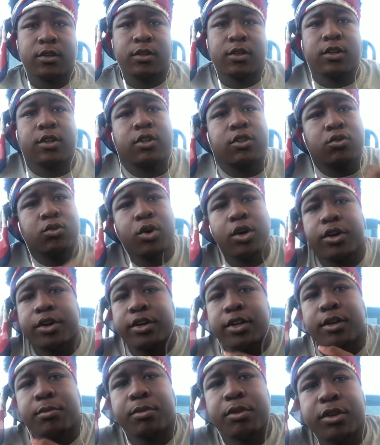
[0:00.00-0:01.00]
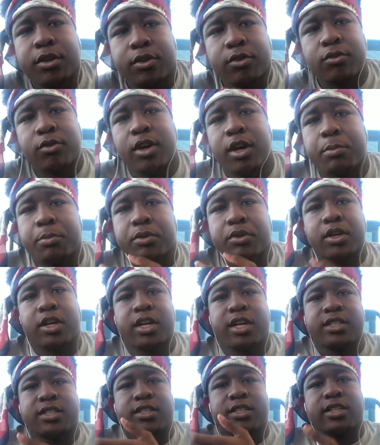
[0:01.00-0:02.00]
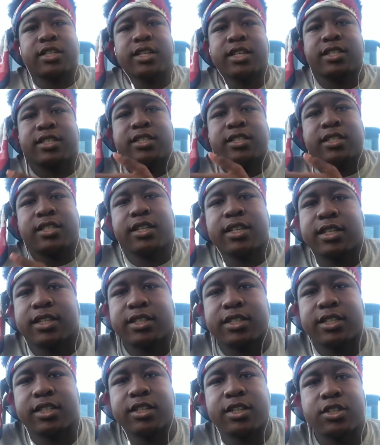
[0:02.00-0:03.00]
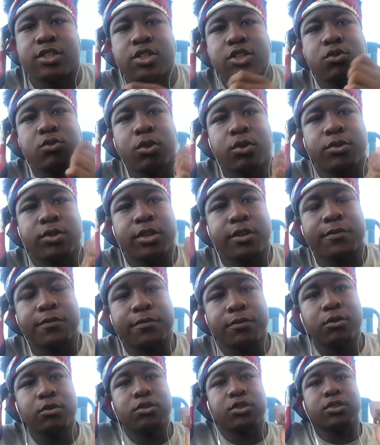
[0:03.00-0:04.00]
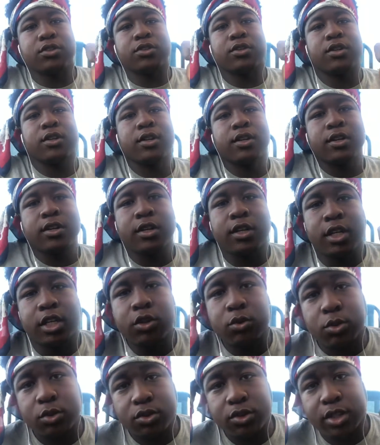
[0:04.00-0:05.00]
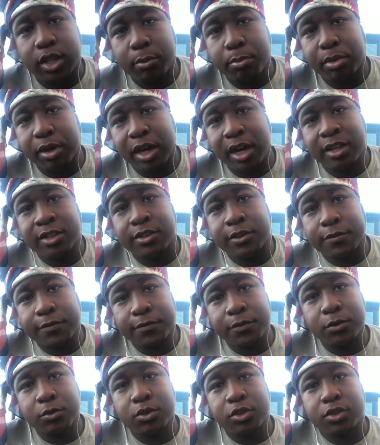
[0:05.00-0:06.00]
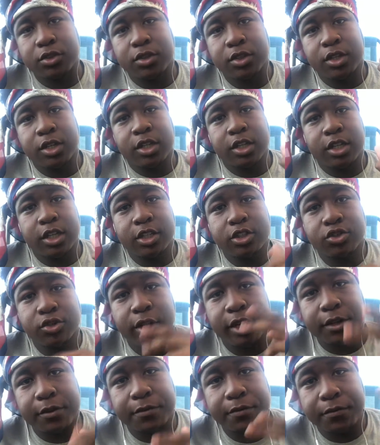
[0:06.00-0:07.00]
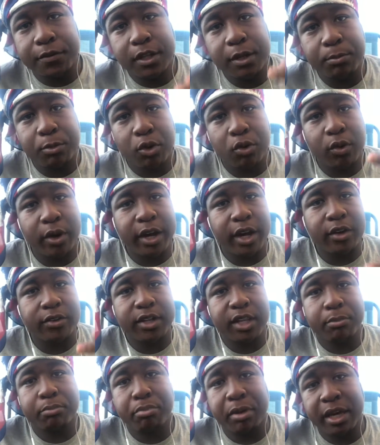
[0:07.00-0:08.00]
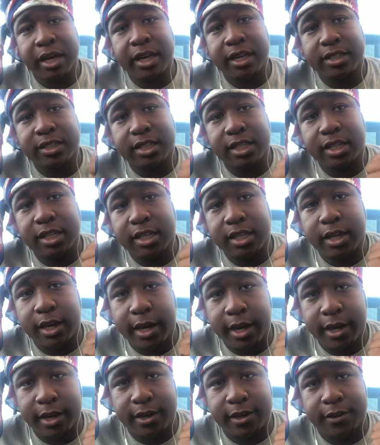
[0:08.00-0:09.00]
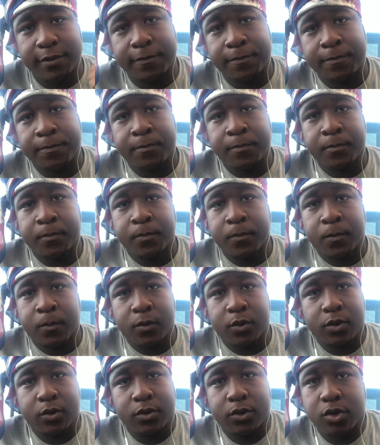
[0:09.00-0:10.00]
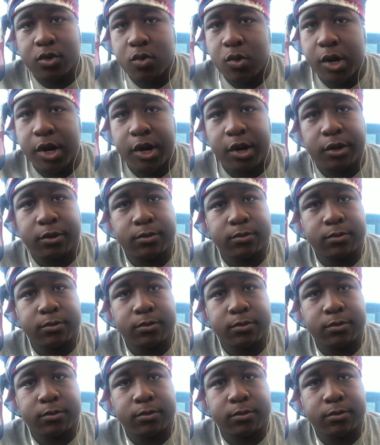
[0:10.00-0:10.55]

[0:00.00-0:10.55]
He's working at being a rapper constantly, because he wants that future. He wants that positive future. He's trying to flip around that past that he had to where